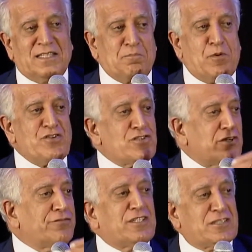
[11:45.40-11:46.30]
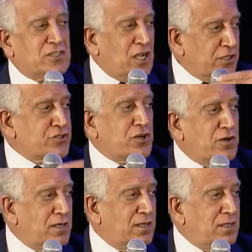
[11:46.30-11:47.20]
preserved this culture
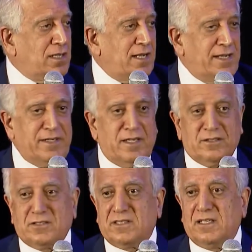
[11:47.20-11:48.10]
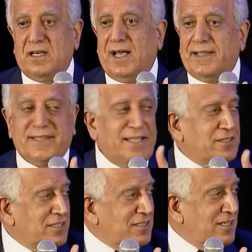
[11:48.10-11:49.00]
and its
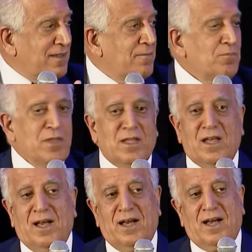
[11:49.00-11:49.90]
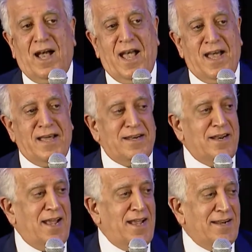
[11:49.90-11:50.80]
identity,
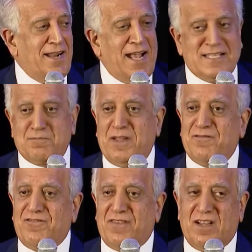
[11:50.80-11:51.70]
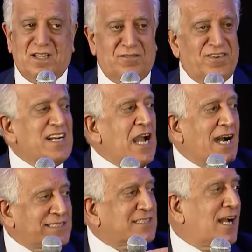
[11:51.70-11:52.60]
and has been very
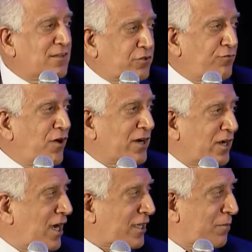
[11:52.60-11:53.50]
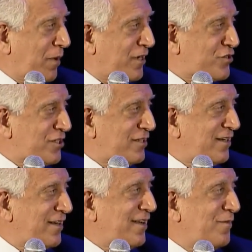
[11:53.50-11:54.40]
hostile to foreign
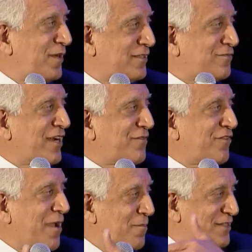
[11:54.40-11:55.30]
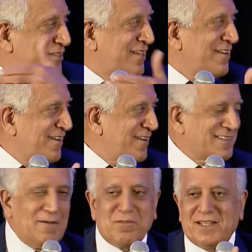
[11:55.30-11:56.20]
occupation. I mean, it's very famous.
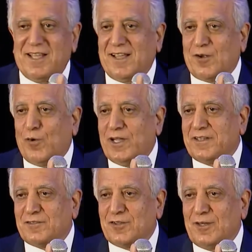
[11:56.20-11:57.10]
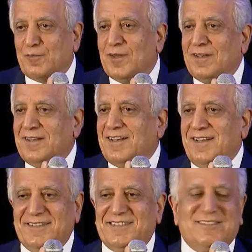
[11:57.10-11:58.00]
Somebody coined the term,
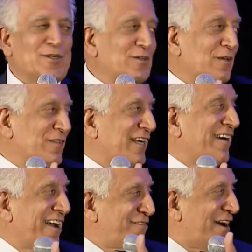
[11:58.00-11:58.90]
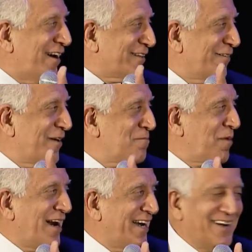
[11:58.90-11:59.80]
it's sort of the graveyard of
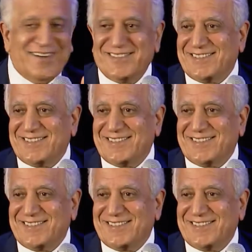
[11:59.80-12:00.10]
empires.